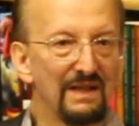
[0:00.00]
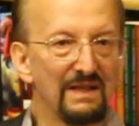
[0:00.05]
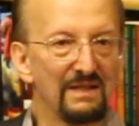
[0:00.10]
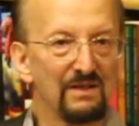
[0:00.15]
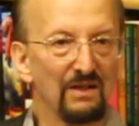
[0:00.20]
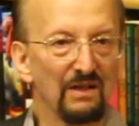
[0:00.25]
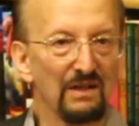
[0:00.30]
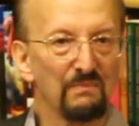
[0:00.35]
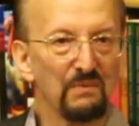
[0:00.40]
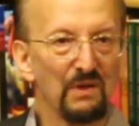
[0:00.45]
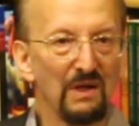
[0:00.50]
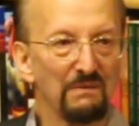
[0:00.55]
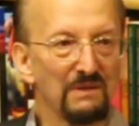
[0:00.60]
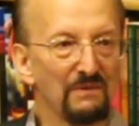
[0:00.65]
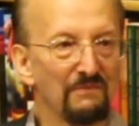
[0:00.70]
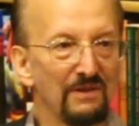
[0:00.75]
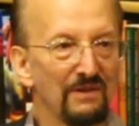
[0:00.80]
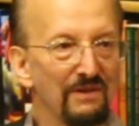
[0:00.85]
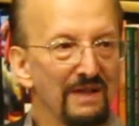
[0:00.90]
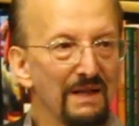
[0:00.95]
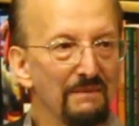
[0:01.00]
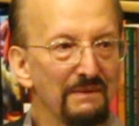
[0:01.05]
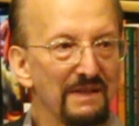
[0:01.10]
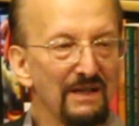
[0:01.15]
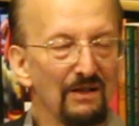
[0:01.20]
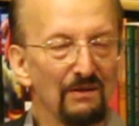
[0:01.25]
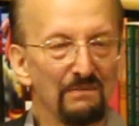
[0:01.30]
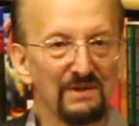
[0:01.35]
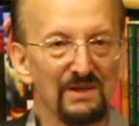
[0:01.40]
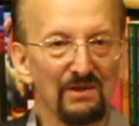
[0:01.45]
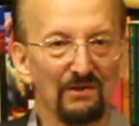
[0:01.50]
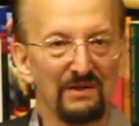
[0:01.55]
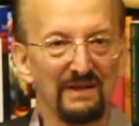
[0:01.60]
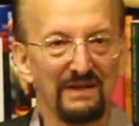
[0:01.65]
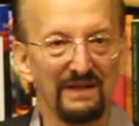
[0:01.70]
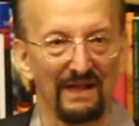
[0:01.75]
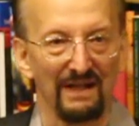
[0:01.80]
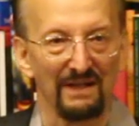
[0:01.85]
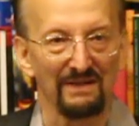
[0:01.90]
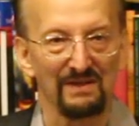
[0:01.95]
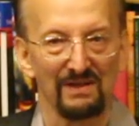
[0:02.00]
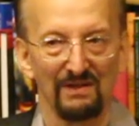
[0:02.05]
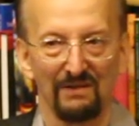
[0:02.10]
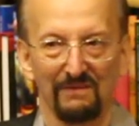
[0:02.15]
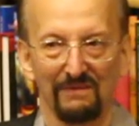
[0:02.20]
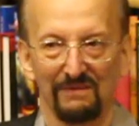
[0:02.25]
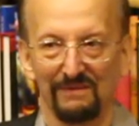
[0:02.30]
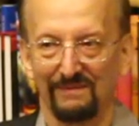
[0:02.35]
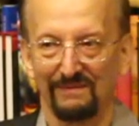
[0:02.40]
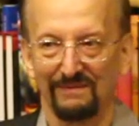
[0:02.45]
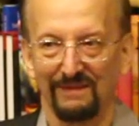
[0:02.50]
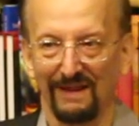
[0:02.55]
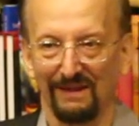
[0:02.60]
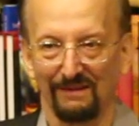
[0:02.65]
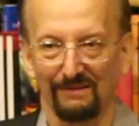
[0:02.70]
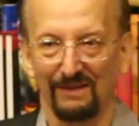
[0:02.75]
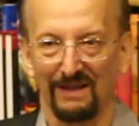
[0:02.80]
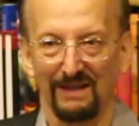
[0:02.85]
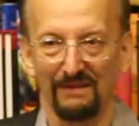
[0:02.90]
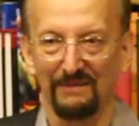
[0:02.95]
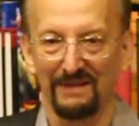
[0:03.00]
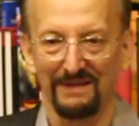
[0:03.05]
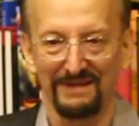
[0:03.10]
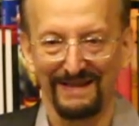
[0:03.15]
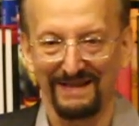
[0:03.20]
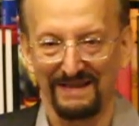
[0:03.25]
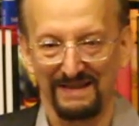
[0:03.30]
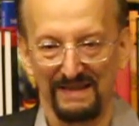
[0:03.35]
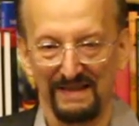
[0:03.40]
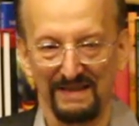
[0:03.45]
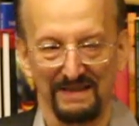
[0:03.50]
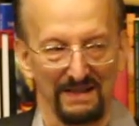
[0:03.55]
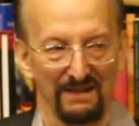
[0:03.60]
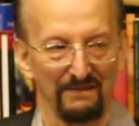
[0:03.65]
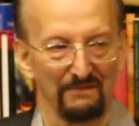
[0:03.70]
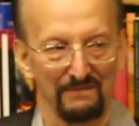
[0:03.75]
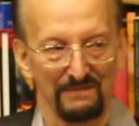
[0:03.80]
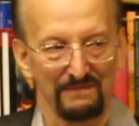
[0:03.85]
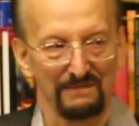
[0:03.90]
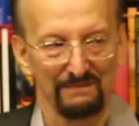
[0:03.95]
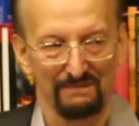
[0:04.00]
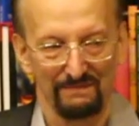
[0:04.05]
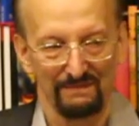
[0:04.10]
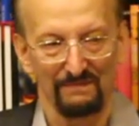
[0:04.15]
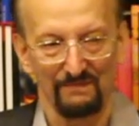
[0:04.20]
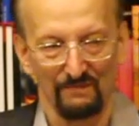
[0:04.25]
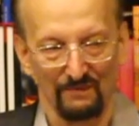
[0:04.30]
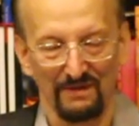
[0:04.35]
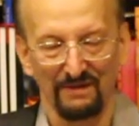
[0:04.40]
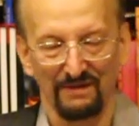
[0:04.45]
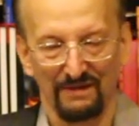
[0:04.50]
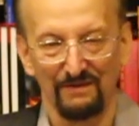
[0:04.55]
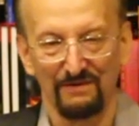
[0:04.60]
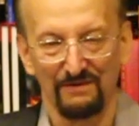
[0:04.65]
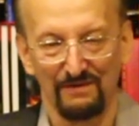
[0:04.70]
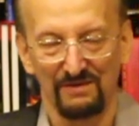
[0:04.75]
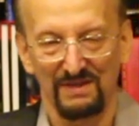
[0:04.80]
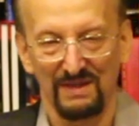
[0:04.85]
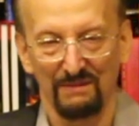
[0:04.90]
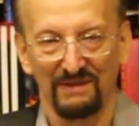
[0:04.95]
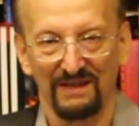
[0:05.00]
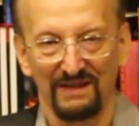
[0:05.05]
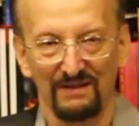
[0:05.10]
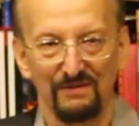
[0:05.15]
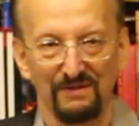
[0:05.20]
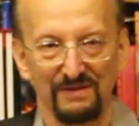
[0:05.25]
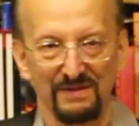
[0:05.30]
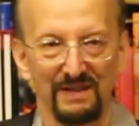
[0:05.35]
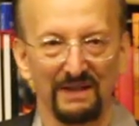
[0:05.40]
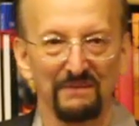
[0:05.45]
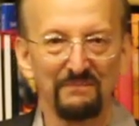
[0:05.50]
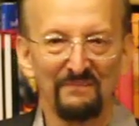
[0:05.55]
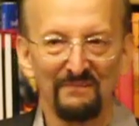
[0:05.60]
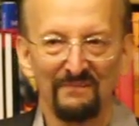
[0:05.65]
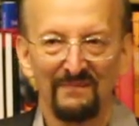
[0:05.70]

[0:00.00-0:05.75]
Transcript: It's got a problem. Will you come and help sort it out? So Crowley went, yes, yes, I want to go and do something interesting.